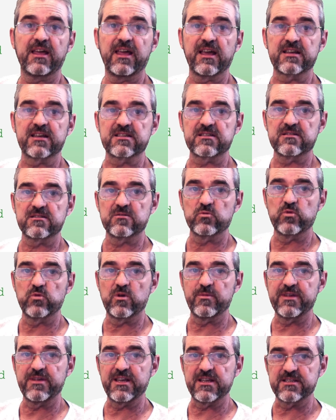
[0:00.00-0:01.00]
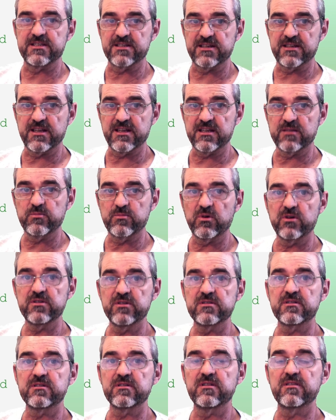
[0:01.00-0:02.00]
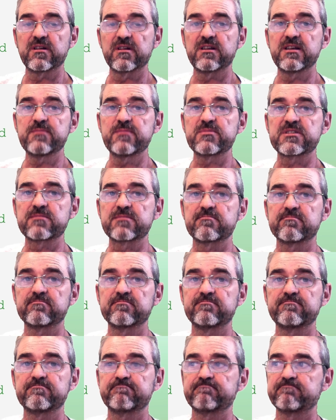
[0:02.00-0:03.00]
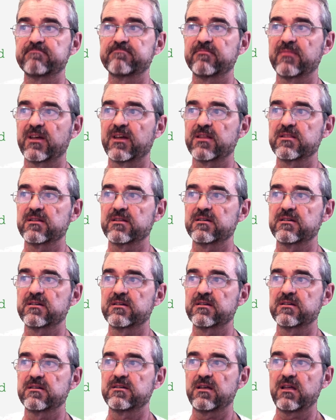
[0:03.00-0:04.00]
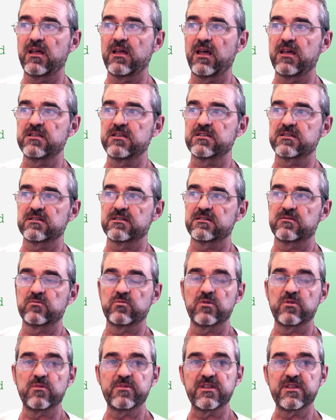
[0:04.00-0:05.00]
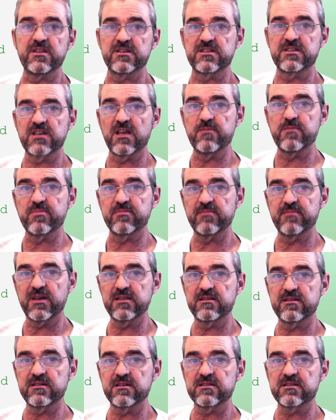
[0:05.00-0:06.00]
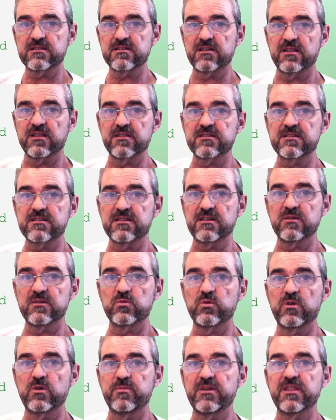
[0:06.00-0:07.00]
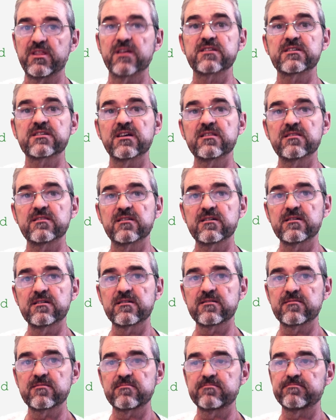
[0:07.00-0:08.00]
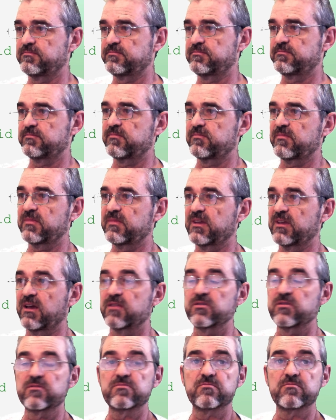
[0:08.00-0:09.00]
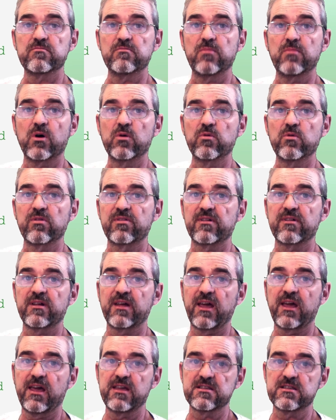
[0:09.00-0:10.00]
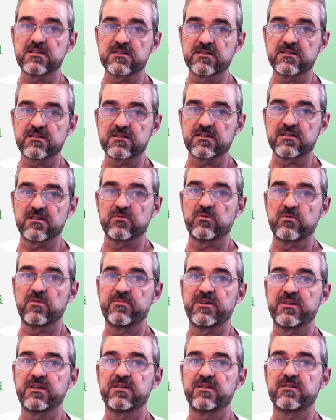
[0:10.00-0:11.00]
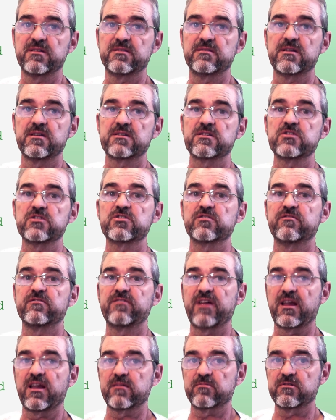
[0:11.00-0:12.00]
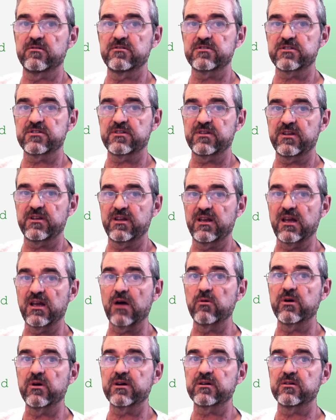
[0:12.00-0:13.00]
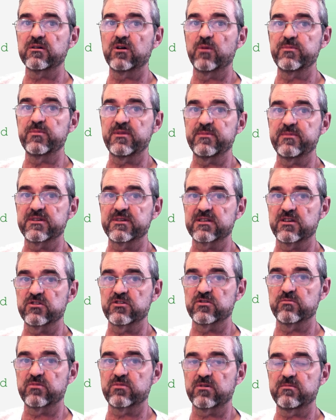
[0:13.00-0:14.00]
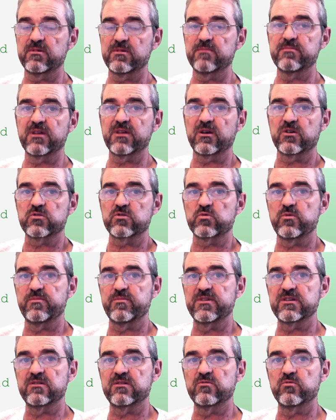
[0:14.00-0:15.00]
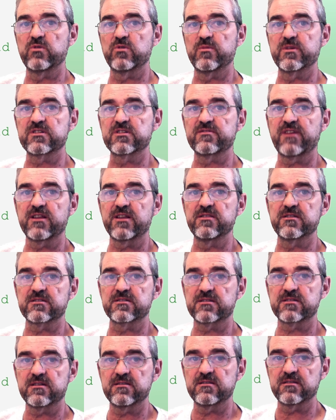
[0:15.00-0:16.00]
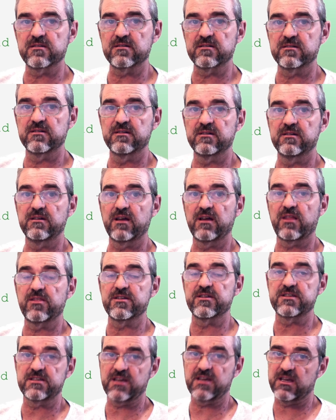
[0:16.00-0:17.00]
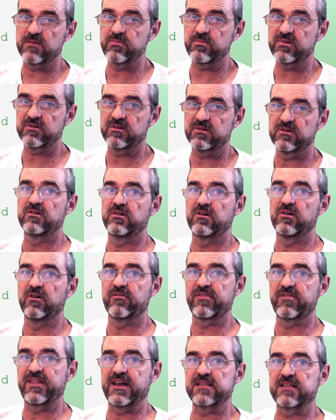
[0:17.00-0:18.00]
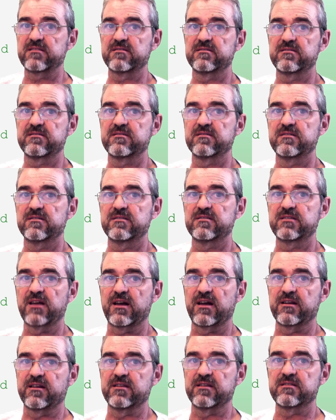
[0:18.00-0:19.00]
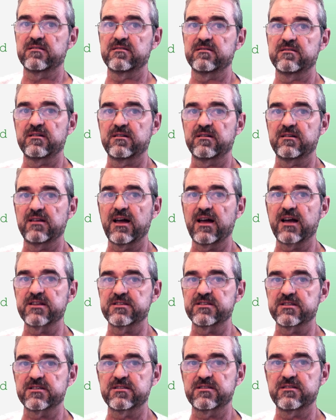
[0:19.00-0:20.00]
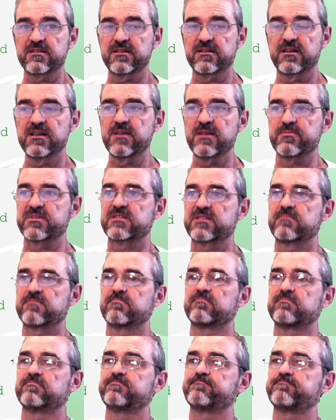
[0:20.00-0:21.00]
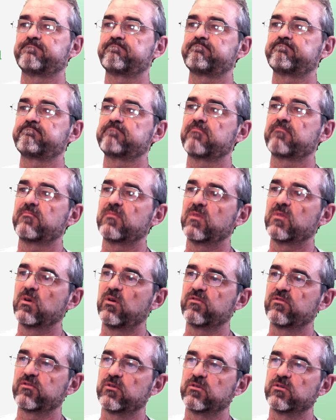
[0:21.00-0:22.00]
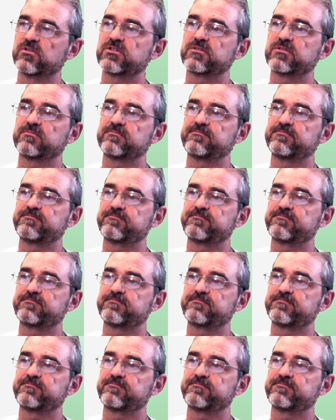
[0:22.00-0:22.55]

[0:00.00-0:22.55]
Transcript: X will be a generic point in the ellipse, and H will be the shape matrix and C will be the center, and both H and C will be decision variables in our optimization problem because we must find the center and the shape of that target largest ellipse. Of course,